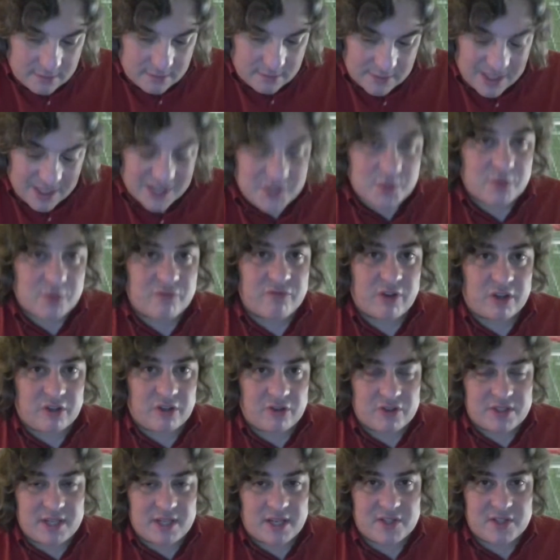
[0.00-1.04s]
That's what
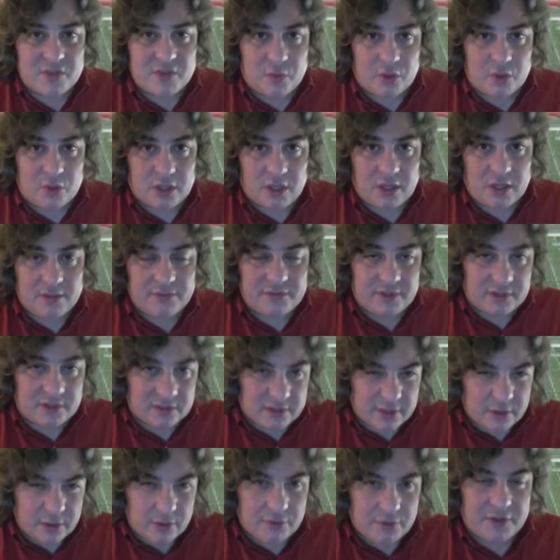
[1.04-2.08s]
Rutgers has to work on, the
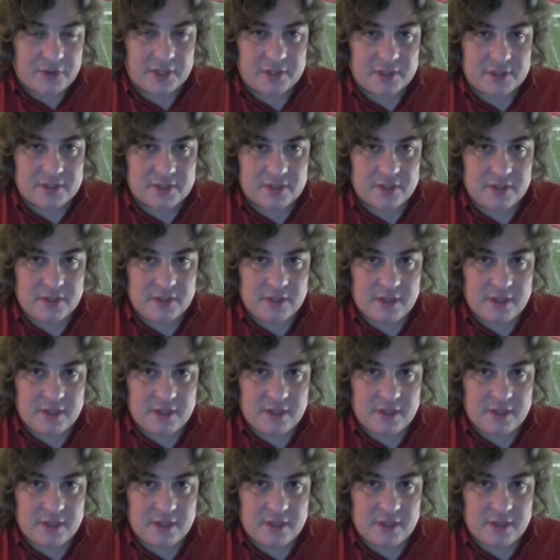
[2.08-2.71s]
little things,